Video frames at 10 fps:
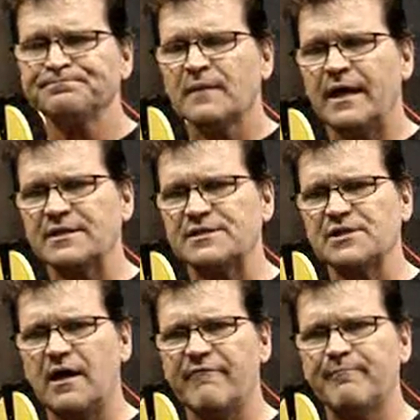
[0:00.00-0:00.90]
It's
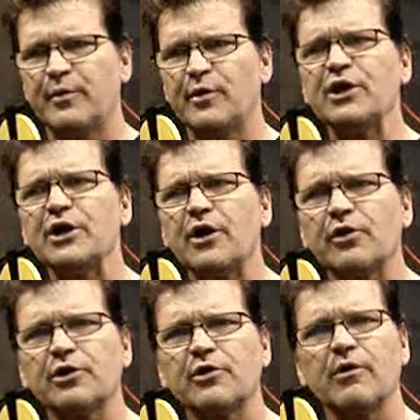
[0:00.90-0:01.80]
pretty good on
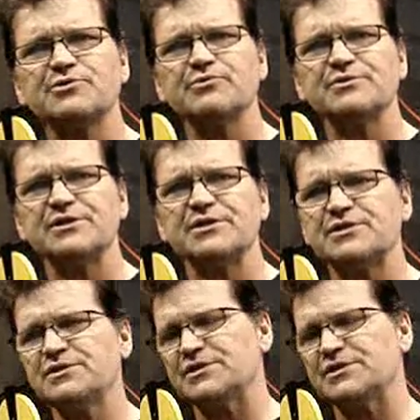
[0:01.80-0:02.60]
corrosion resistance,